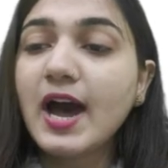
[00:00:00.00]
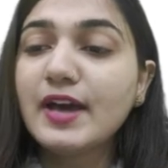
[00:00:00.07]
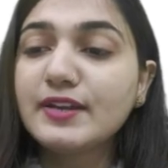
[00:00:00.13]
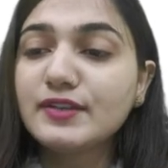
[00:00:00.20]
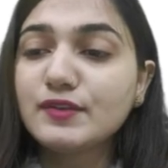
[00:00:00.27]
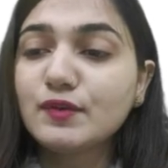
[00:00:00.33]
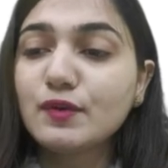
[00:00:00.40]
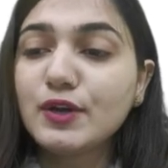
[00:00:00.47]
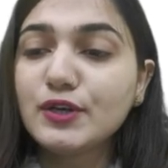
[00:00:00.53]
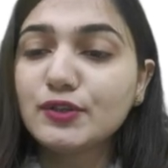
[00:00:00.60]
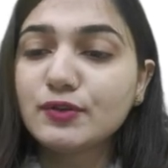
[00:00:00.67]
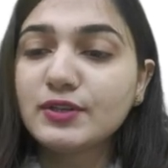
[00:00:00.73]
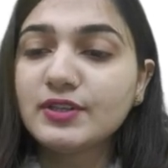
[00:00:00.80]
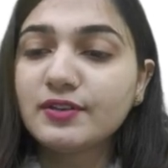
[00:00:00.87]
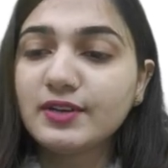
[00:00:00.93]
R is going
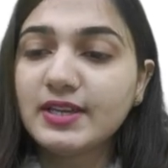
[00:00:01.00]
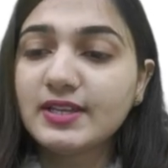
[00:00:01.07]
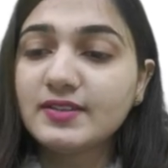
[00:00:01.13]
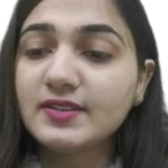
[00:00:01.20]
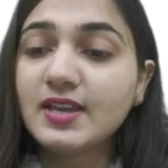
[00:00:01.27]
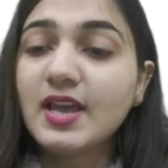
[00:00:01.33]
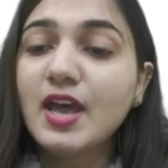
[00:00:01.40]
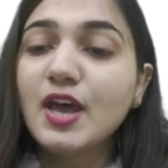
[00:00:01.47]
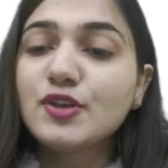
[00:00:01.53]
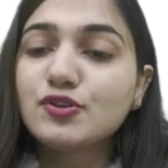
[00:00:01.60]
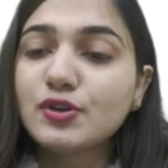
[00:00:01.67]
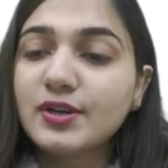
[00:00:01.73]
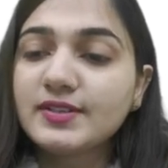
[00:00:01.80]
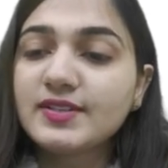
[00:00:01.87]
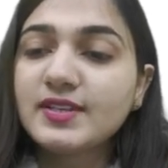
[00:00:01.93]
to increase.
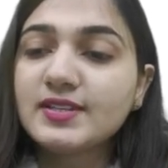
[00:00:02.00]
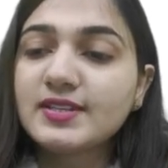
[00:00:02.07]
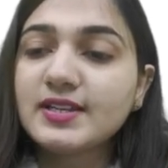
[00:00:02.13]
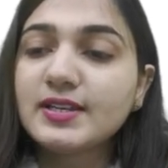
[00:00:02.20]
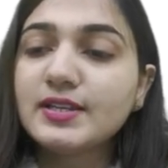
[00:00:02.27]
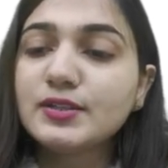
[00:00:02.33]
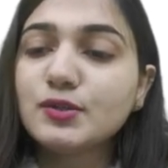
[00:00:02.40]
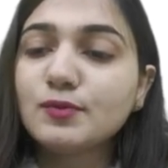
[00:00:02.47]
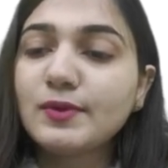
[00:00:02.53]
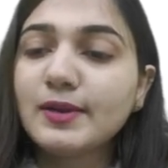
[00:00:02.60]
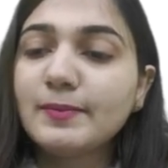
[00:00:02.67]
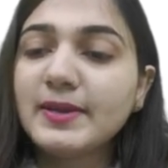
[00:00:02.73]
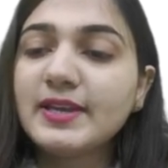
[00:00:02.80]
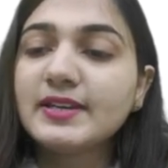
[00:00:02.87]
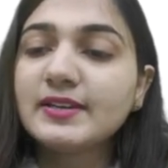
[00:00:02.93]
So resistance
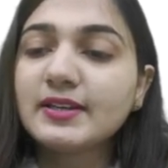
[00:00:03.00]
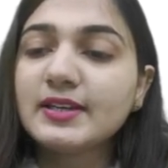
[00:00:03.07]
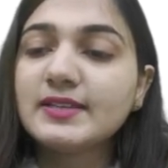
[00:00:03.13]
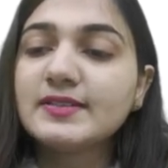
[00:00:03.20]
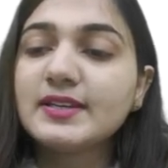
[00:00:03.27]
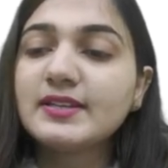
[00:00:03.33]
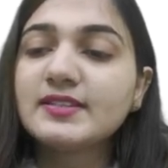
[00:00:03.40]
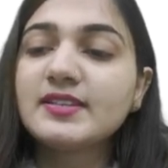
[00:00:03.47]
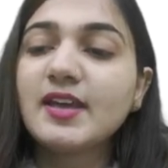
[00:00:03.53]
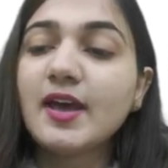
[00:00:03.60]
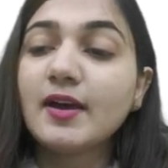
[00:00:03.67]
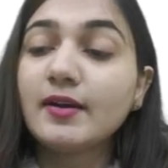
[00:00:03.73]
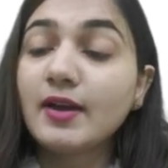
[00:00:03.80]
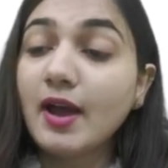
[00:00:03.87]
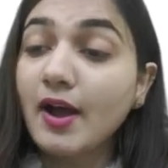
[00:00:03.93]
will be increasing
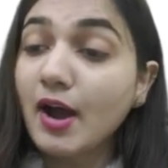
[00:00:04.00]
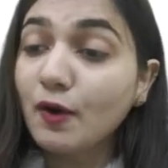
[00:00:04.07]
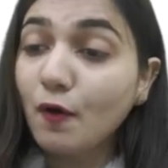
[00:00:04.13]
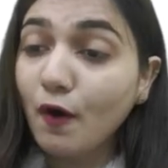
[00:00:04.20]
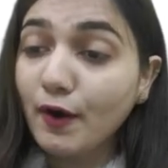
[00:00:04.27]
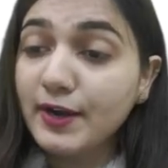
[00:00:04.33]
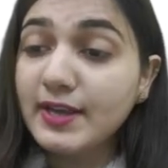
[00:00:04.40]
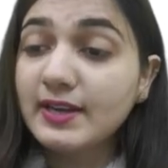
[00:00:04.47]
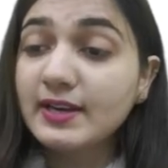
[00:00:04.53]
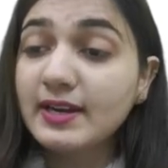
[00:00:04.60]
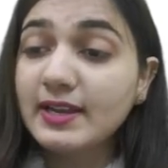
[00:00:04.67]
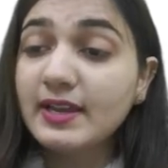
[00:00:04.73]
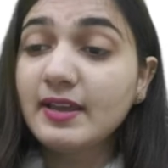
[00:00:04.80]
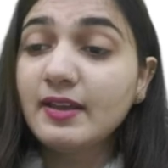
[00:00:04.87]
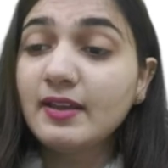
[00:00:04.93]

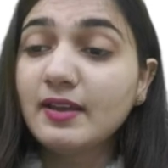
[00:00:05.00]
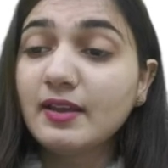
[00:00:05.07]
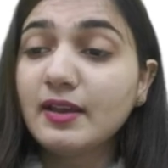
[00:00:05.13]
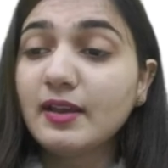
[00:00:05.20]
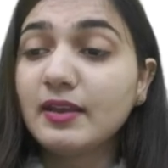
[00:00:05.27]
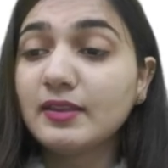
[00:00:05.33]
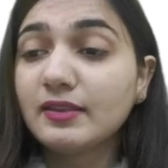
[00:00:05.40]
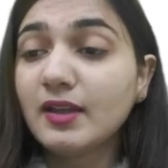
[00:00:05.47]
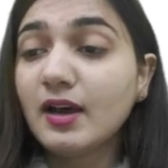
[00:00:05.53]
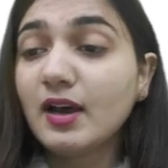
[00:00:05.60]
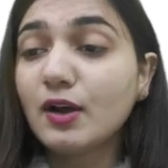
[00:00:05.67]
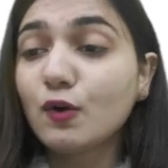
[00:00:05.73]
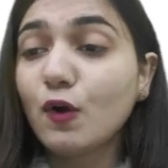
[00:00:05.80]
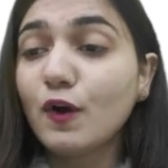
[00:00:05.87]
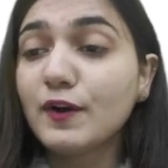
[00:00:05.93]
accordingly in the
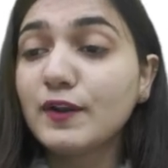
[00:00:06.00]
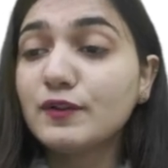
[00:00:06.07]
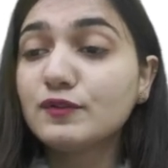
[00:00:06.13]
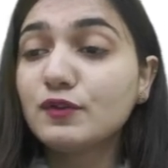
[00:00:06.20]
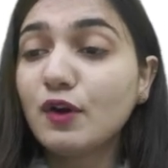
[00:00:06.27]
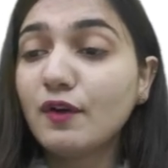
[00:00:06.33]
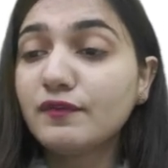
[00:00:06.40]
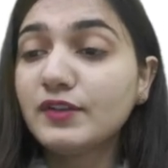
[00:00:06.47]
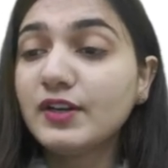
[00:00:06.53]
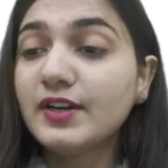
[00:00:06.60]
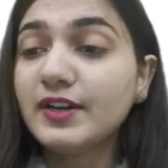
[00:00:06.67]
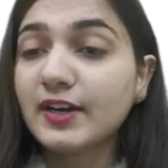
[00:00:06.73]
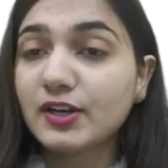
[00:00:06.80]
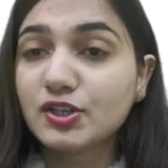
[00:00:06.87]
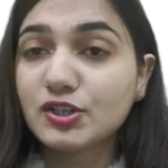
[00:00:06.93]
accordance of the
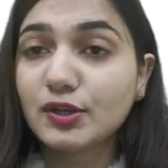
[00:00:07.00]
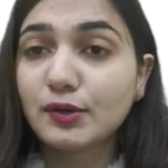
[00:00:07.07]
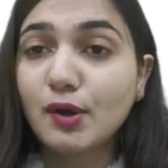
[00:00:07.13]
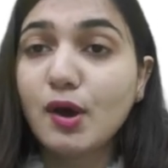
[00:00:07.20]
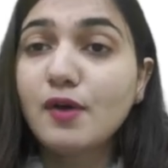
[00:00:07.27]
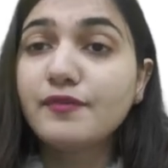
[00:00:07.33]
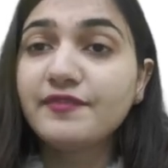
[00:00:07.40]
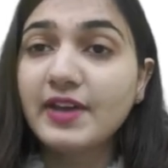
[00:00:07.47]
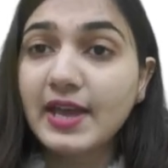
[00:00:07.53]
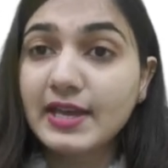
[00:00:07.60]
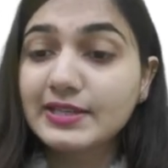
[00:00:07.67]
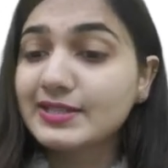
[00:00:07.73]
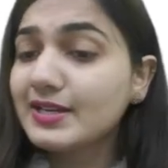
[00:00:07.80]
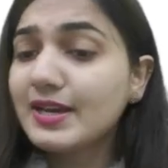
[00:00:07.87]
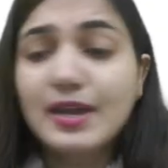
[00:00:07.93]
reduction of
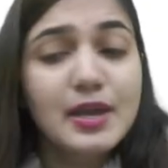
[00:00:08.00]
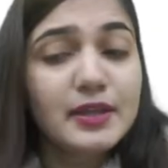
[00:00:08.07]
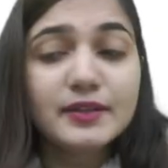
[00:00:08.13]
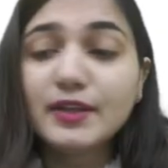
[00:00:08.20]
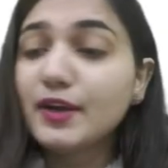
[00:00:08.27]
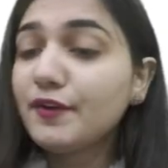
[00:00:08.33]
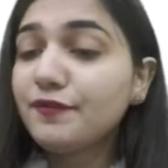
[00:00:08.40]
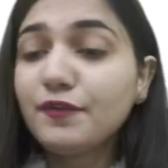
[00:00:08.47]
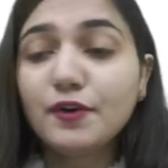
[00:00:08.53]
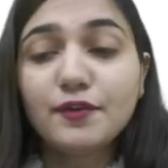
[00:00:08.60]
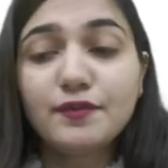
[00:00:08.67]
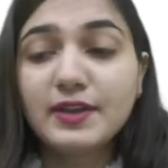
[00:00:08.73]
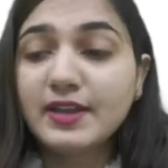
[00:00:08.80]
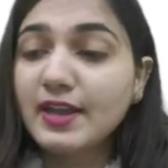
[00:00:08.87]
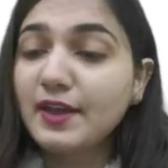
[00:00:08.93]
H.
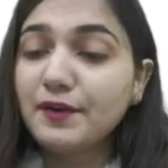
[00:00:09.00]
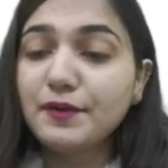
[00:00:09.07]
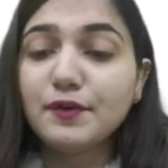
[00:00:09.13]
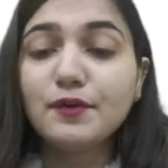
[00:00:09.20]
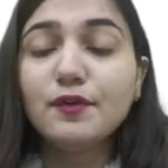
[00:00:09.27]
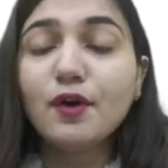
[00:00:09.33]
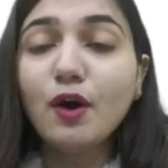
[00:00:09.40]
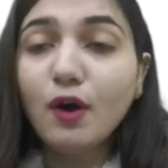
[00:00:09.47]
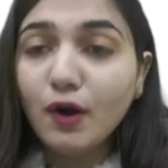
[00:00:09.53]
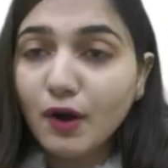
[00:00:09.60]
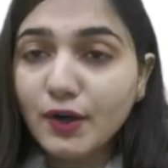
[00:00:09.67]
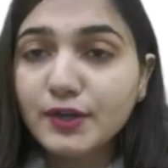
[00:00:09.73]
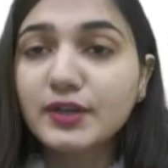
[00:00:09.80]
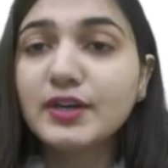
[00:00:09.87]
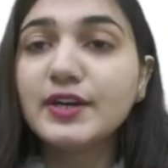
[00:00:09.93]
Therefore, we
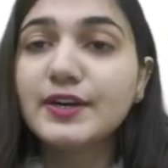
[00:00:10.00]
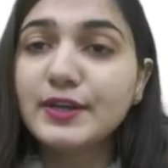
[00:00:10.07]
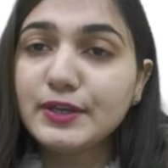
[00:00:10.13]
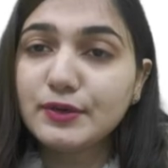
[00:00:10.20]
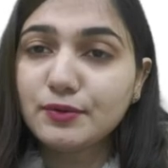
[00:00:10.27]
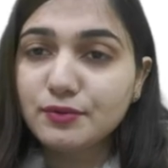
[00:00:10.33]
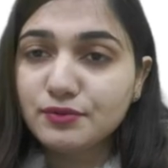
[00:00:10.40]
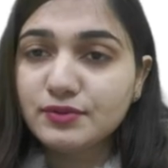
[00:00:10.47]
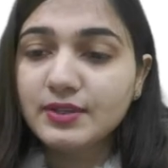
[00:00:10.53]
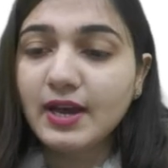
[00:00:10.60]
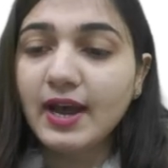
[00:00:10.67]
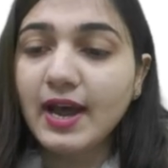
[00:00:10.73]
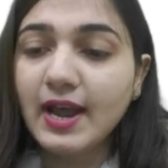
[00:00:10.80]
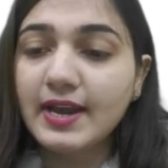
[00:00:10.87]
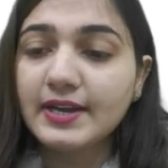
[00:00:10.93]
cannot reduce
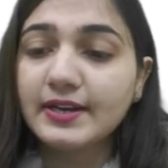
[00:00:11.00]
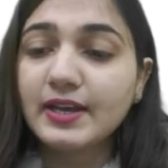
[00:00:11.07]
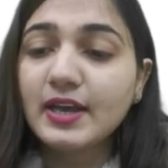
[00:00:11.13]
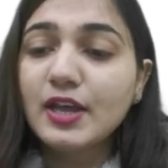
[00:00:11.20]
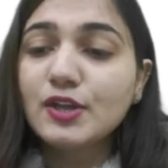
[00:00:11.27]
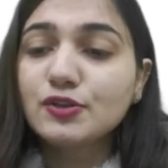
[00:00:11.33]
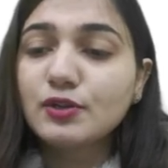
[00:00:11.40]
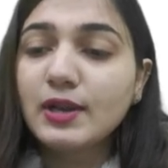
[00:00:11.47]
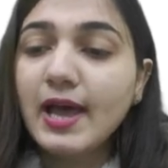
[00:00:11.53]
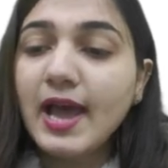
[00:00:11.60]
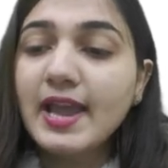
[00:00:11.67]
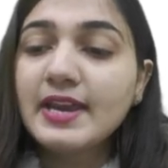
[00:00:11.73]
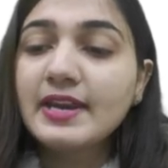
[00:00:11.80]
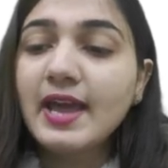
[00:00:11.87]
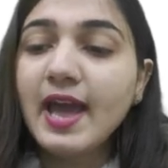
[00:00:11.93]
the height. So
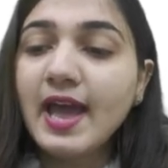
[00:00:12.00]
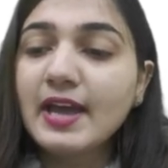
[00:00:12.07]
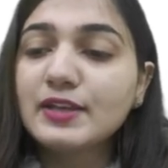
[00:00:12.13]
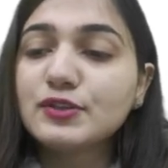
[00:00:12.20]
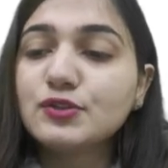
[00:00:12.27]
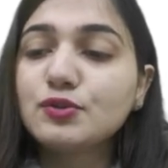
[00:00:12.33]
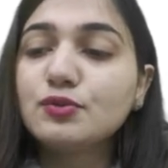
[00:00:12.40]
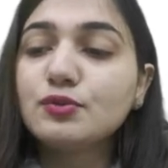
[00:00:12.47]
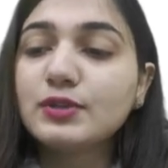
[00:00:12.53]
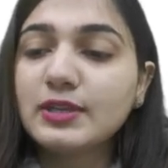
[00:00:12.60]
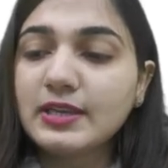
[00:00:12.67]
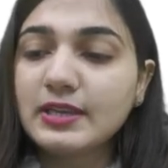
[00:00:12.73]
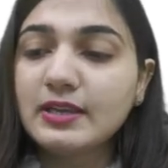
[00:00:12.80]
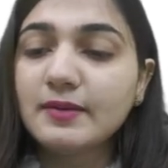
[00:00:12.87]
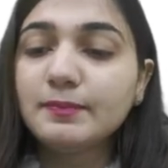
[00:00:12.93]
line has to
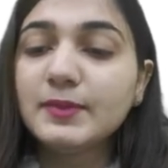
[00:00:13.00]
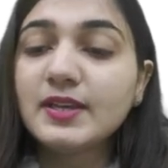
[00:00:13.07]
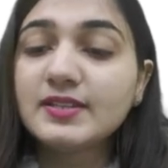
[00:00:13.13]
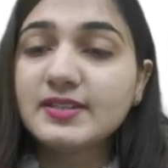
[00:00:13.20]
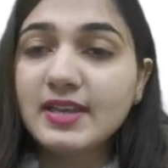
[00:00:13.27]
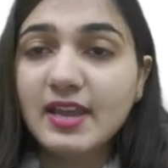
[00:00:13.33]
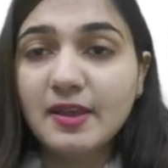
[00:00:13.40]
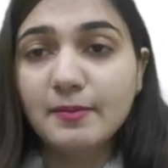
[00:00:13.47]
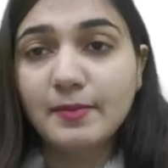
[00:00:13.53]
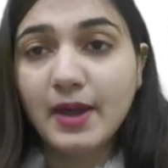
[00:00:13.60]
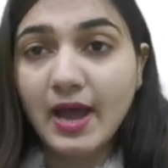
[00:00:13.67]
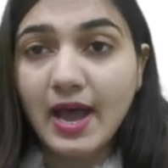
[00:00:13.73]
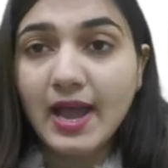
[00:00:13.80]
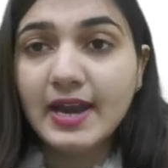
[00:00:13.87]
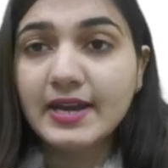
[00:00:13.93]
keep the same
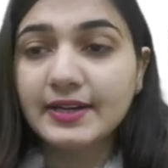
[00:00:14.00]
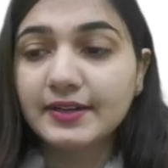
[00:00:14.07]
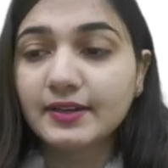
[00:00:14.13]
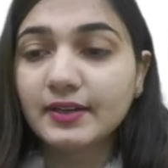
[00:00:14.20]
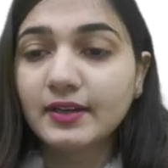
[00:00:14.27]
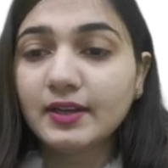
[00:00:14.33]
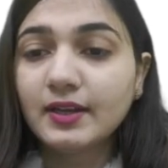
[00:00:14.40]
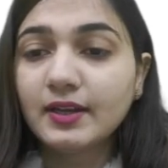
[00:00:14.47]
height.